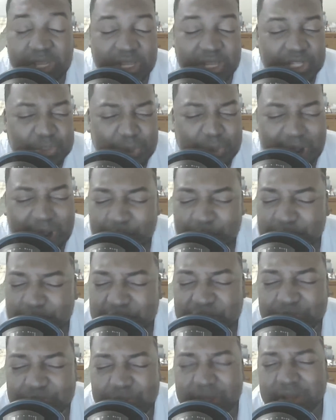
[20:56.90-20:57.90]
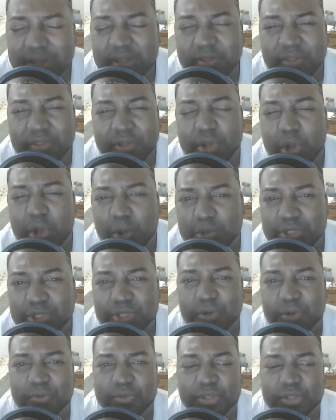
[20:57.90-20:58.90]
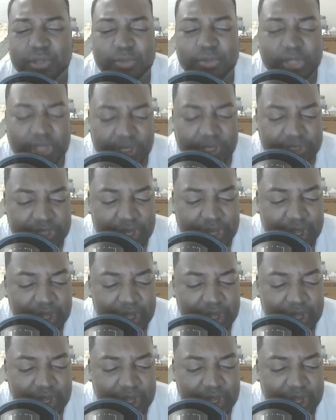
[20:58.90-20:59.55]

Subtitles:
That's why I respect the culture over there, because